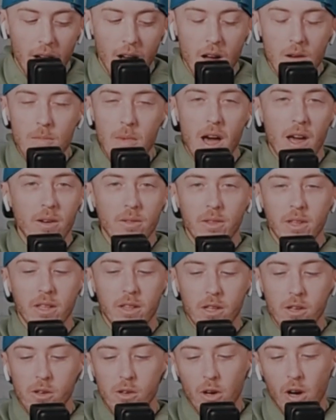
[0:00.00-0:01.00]
I don't
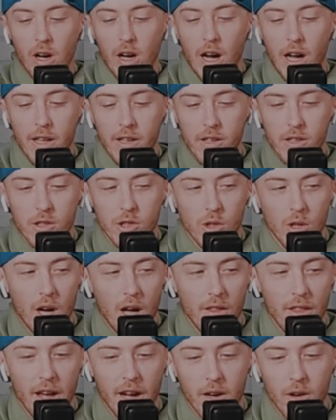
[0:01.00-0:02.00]
think the New York Islanders are
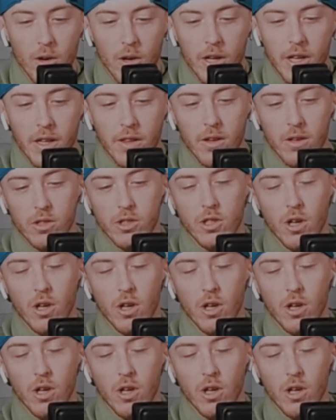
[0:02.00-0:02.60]
all that good either.